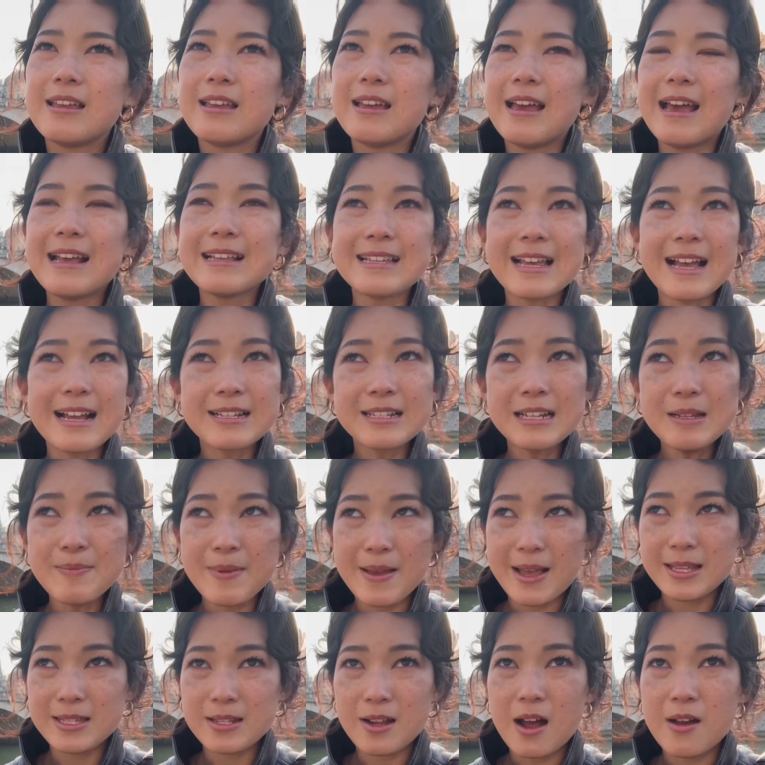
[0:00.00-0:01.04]
it's actually
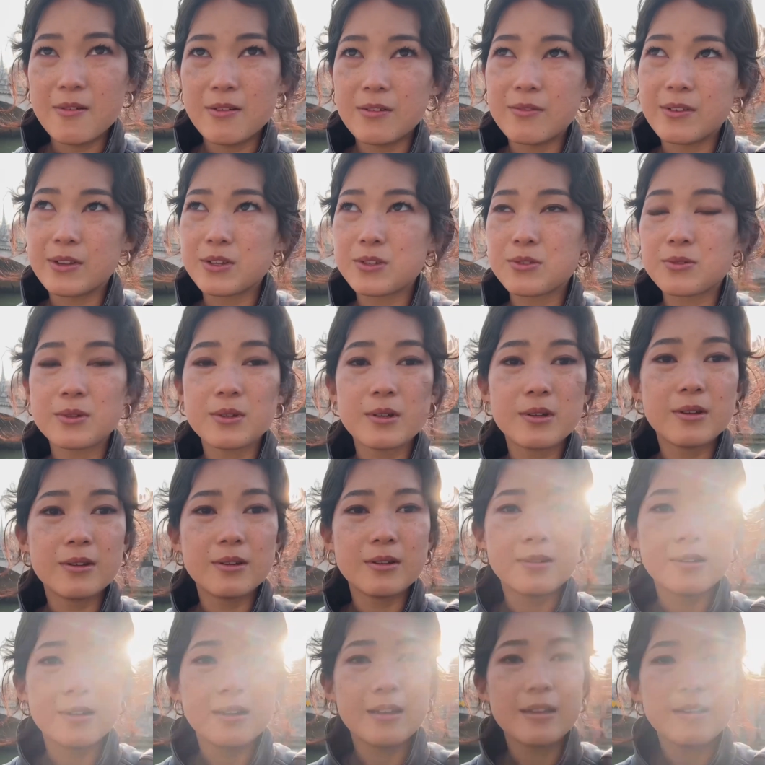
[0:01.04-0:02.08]
based off of a
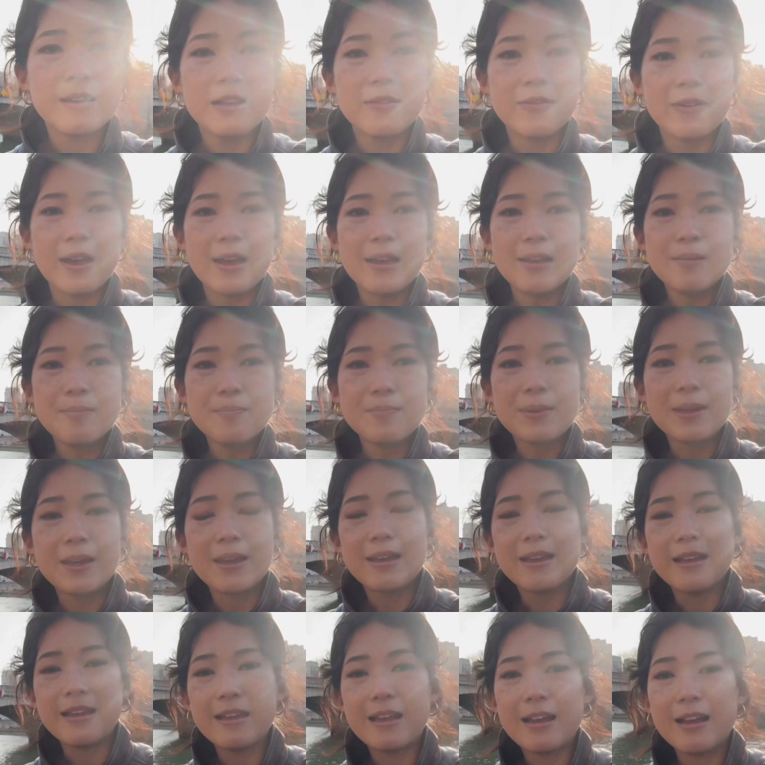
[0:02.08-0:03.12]
true event,
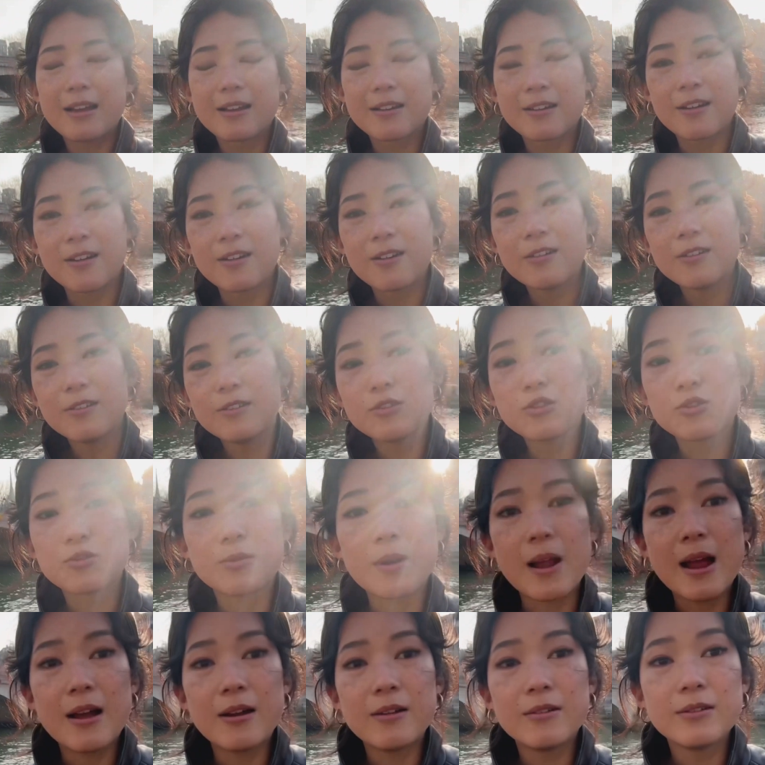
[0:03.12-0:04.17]
but a girl
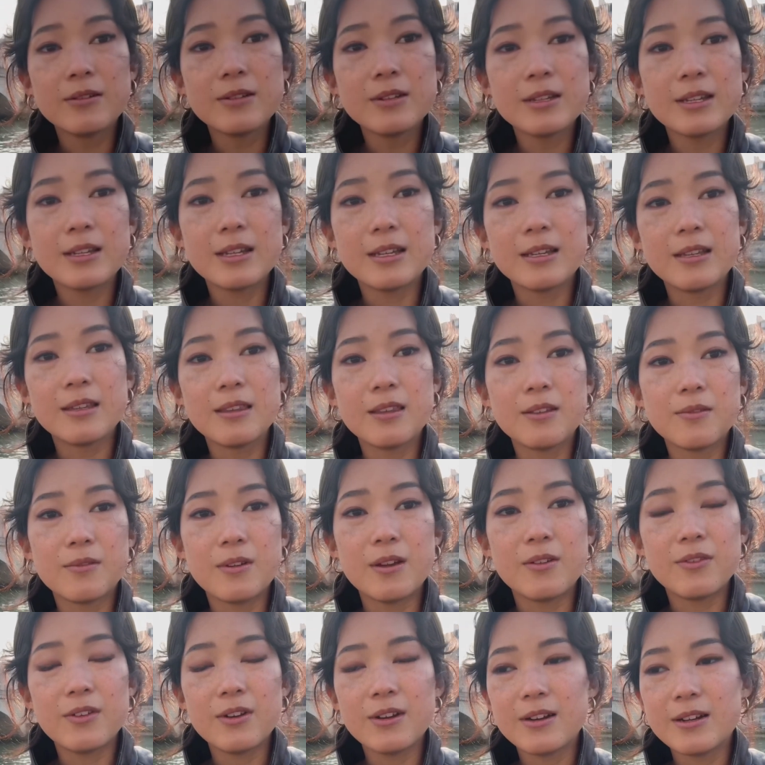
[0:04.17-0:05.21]
drowned in the
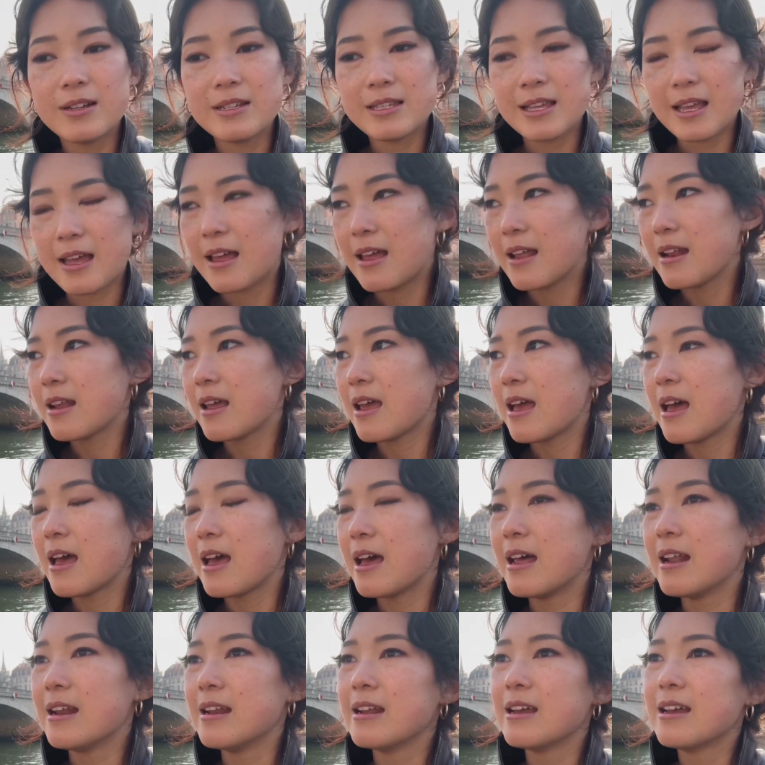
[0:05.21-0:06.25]
river Seine,
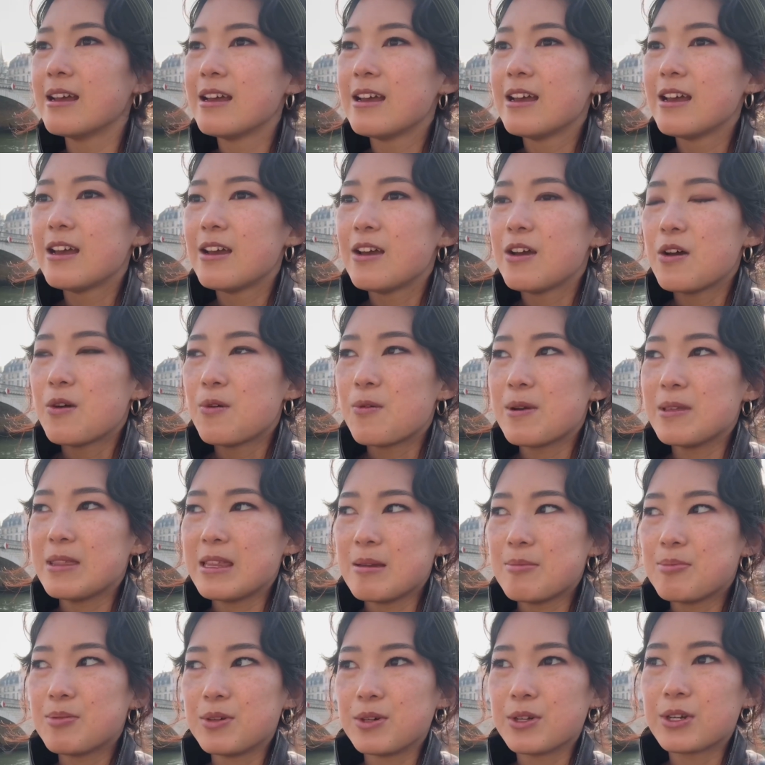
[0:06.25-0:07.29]
and when they
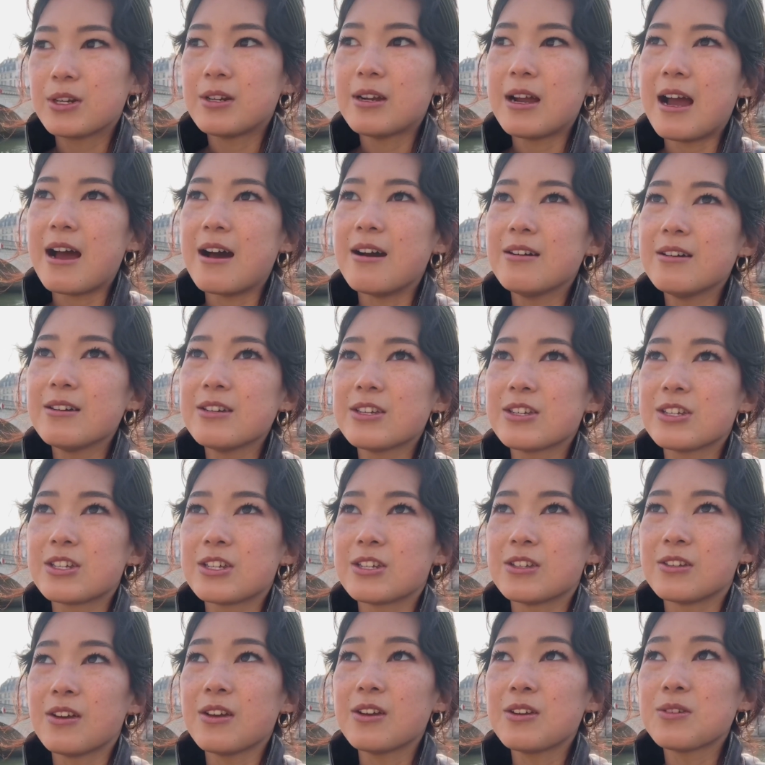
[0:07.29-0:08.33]
pulled her out, she
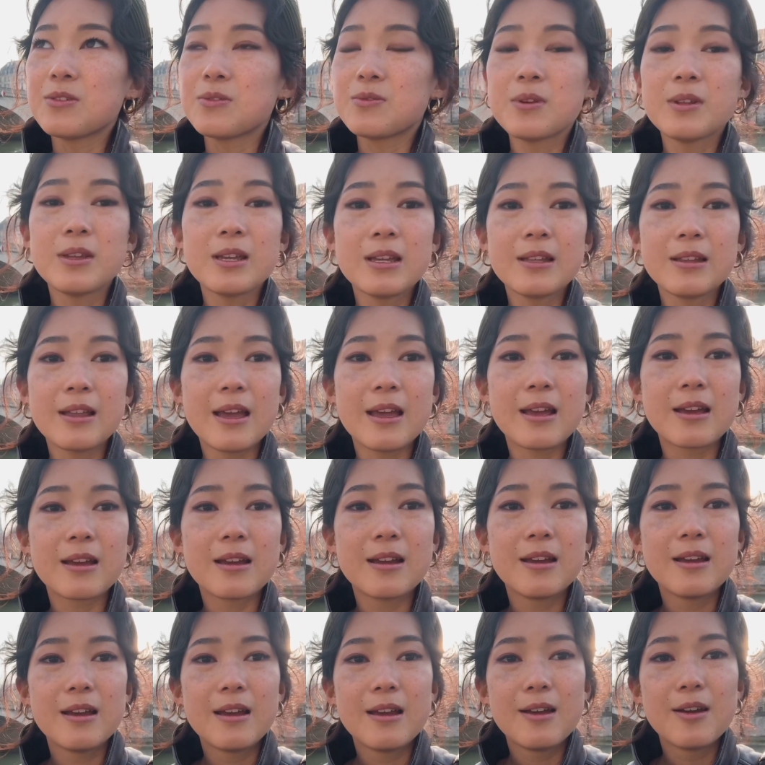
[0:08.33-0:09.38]
looked really like
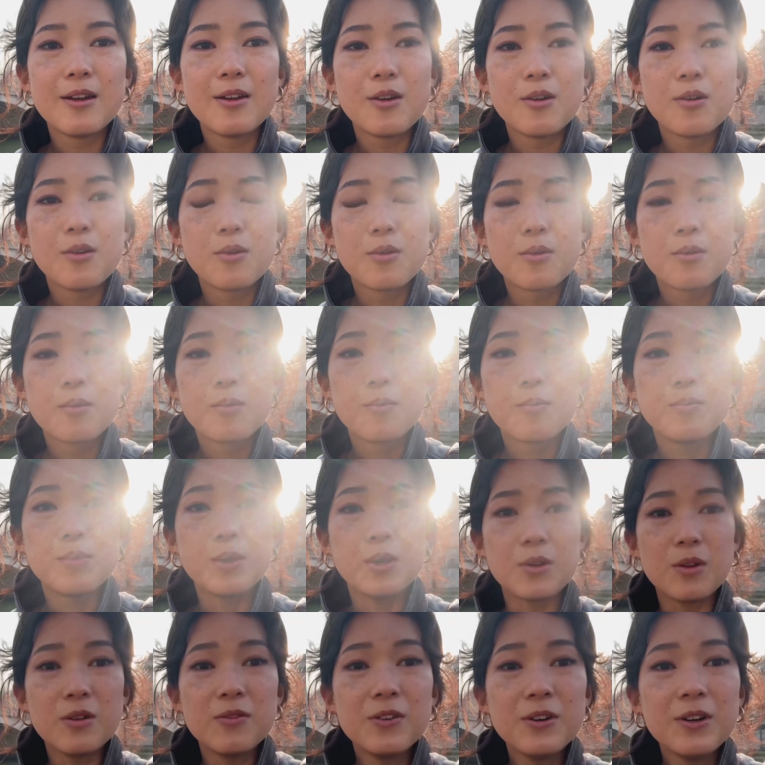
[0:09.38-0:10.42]

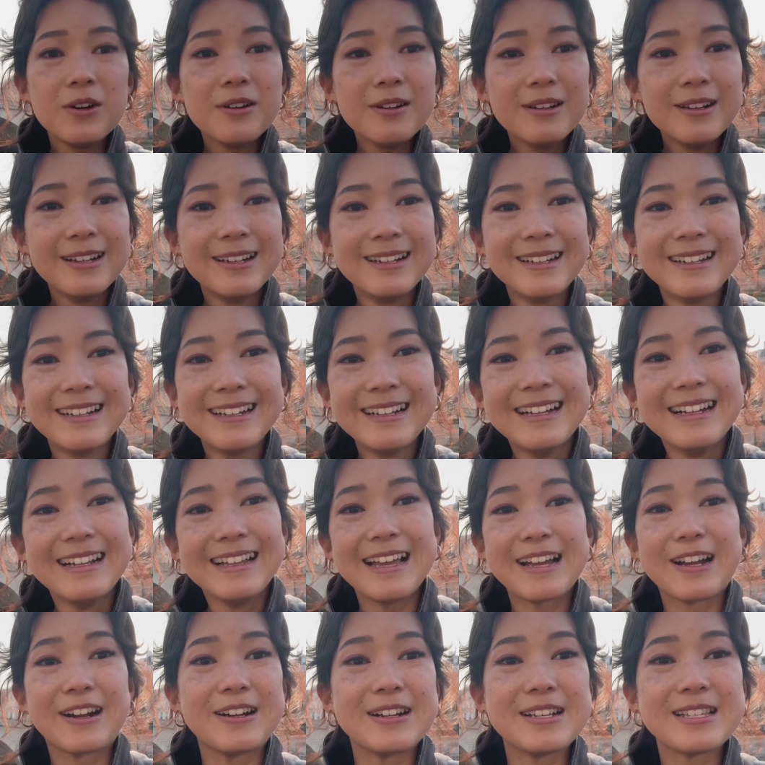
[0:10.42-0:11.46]
beautiful.
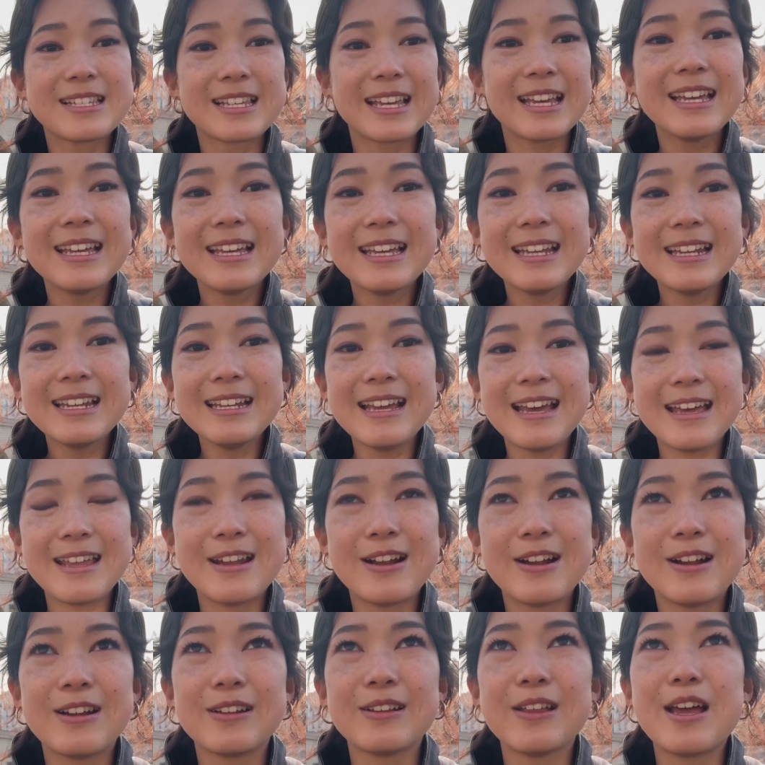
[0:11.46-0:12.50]
Like her skin and
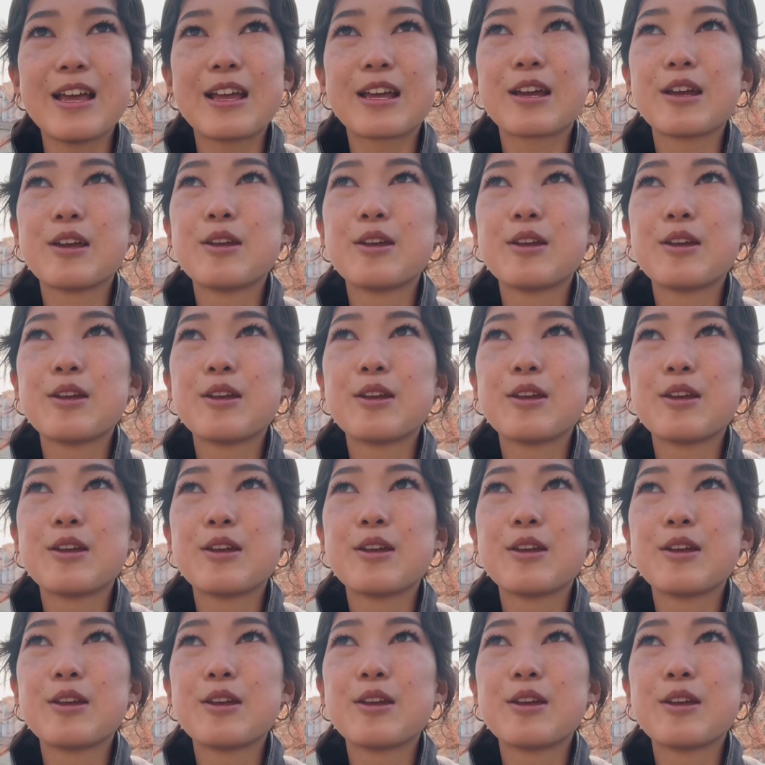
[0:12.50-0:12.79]
her like